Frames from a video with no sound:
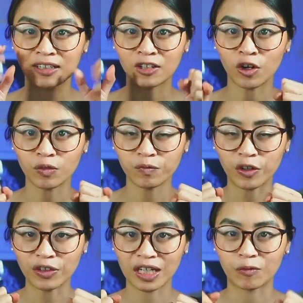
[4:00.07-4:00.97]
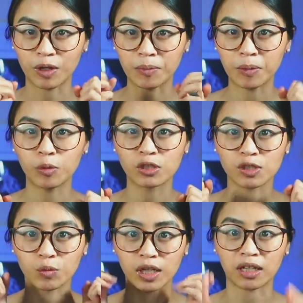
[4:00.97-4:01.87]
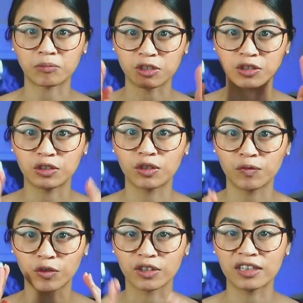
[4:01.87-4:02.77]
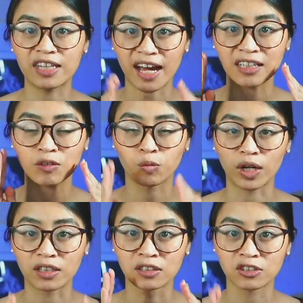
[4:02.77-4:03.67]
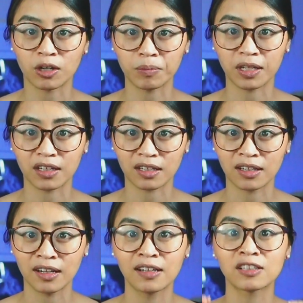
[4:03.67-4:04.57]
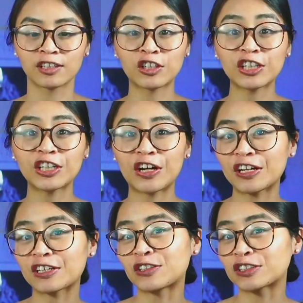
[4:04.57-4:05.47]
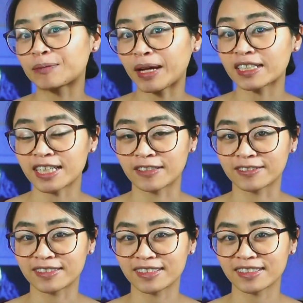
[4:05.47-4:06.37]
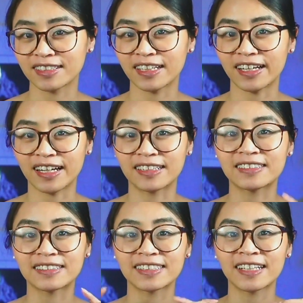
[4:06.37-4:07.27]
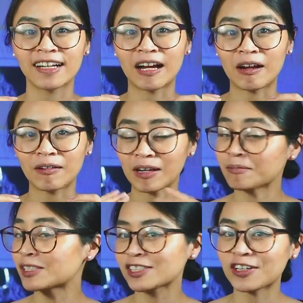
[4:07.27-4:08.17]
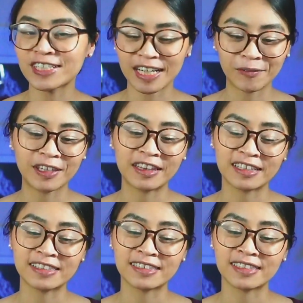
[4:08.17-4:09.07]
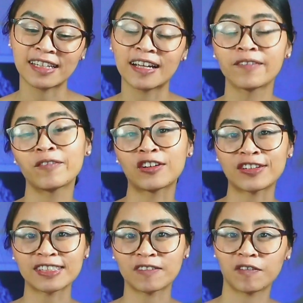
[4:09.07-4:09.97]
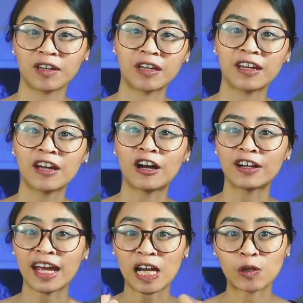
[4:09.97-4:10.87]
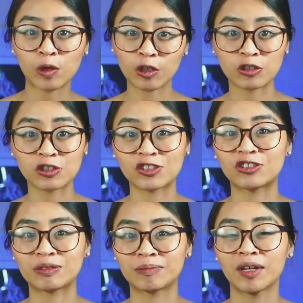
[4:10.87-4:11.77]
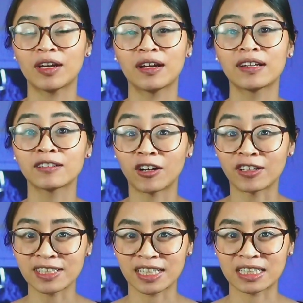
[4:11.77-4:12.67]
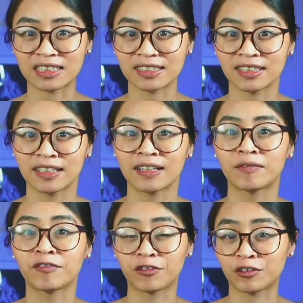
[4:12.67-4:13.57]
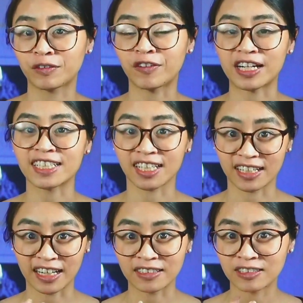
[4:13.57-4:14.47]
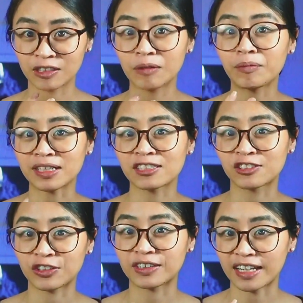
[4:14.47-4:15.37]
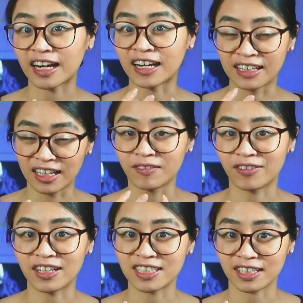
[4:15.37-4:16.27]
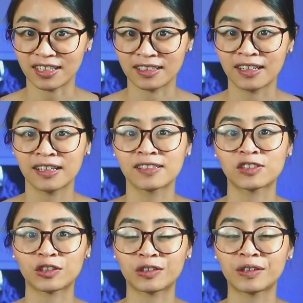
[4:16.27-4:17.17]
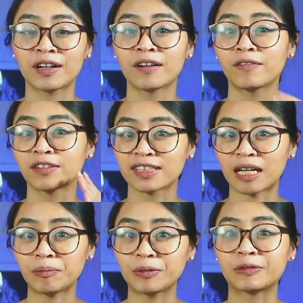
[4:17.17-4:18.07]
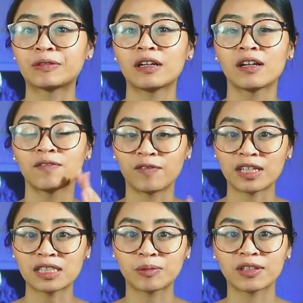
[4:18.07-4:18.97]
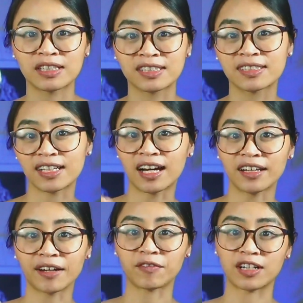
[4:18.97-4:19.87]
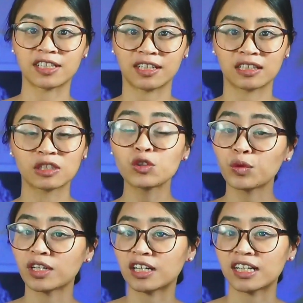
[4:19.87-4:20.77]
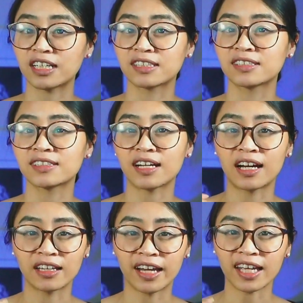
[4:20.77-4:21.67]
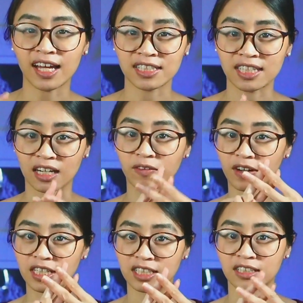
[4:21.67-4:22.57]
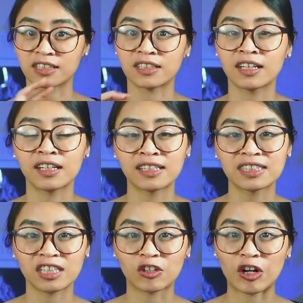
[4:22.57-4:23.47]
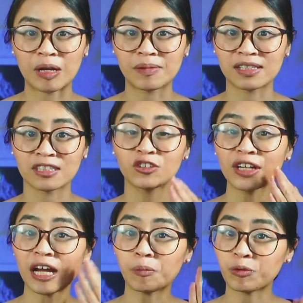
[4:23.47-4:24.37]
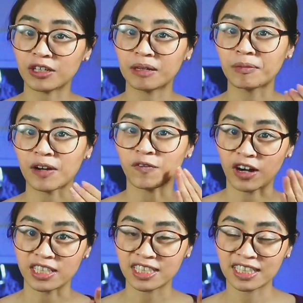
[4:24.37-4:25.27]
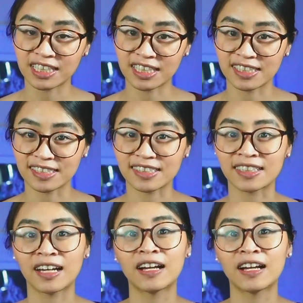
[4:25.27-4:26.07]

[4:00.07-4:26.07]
cult following where people just want to come to you for that one topic. Early on, I talked about channels, and I'm just going to share with this philosophy on how we consume content through fried chicken. And you must know that I love fried chicken. So for example, Facebook is I like fried chicken, Twitter is I like hashtag fried chicken, Instagram is look how pretty my fried chicken is,